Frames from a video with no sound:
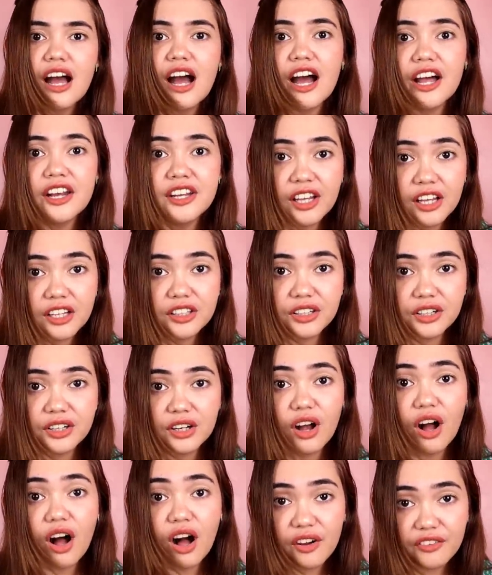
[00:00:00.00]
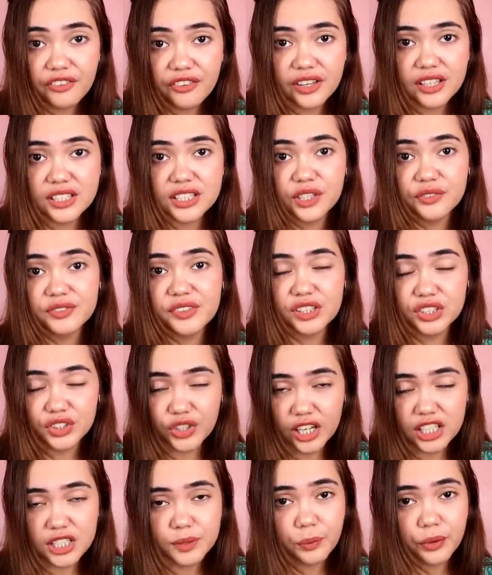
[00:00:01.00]
Another Office of the
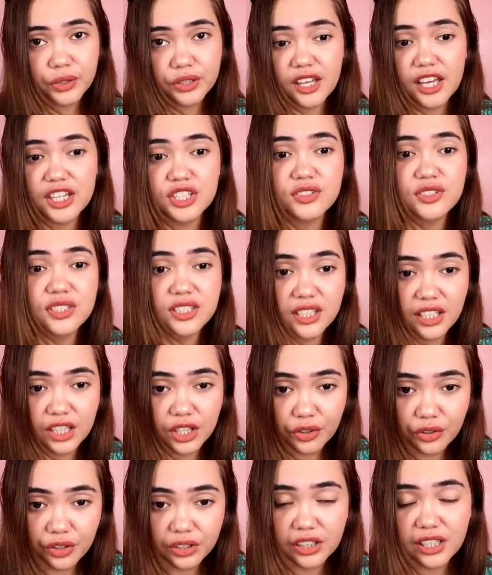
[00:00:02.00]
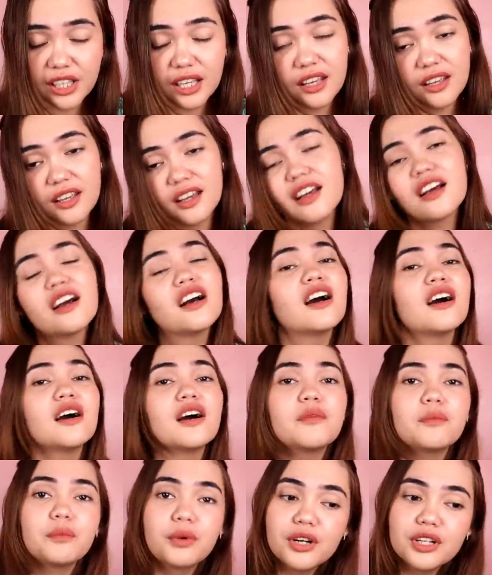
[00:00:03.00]
Transportation Security
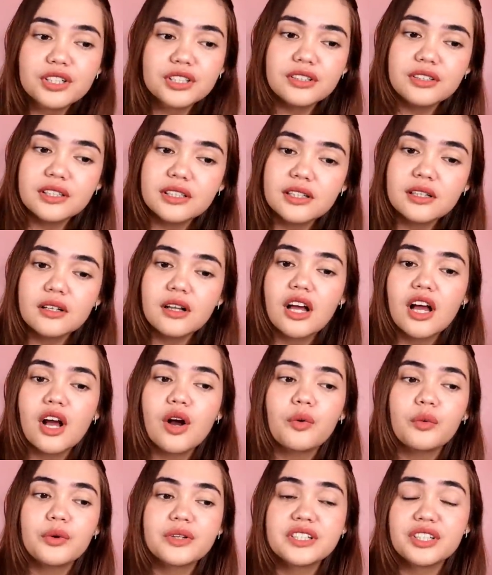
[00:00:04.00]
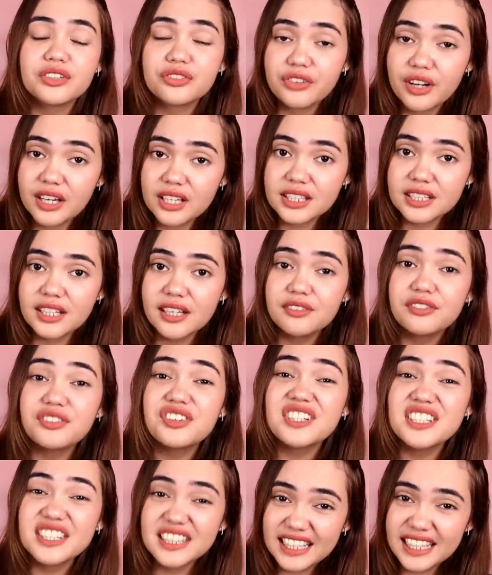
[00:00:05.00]
personnel was arrested
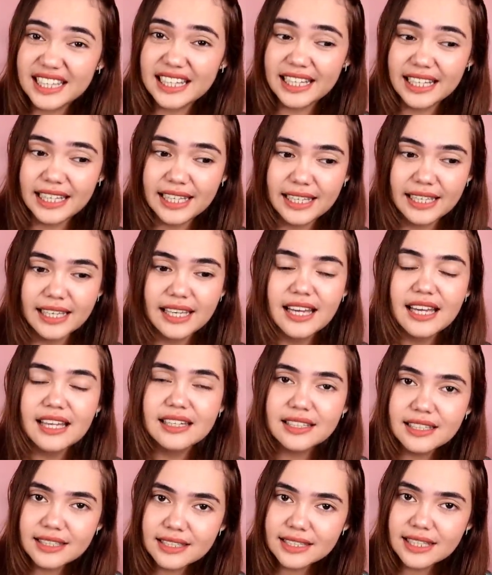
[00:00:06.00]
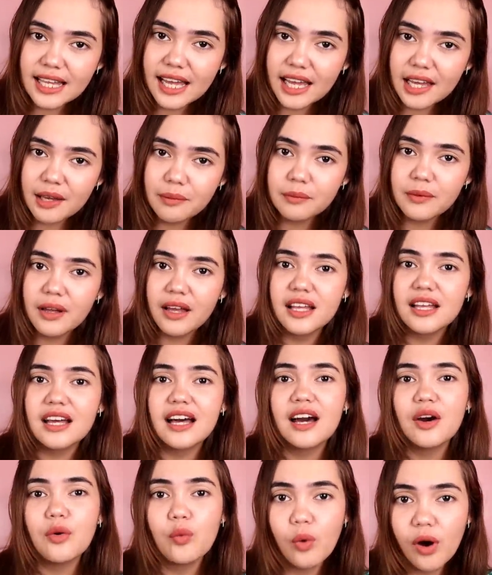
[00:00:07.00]
for stealing. This time,
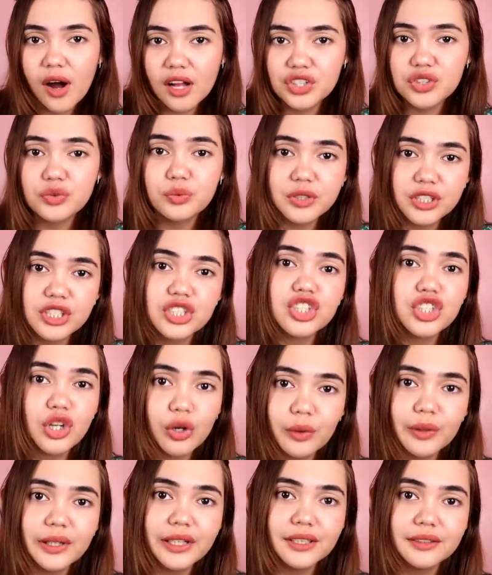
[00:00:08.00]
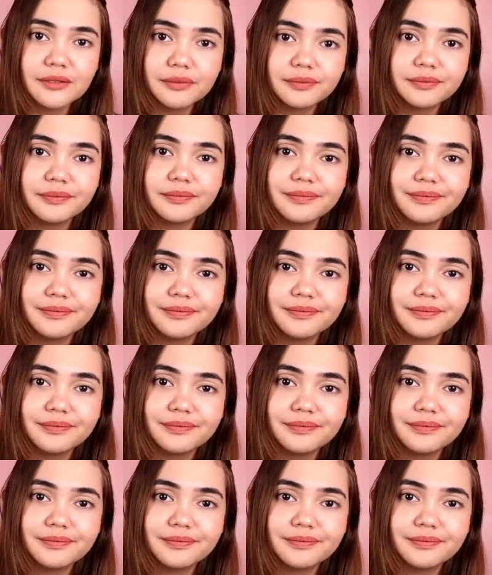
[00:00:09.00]
a watch was stolen.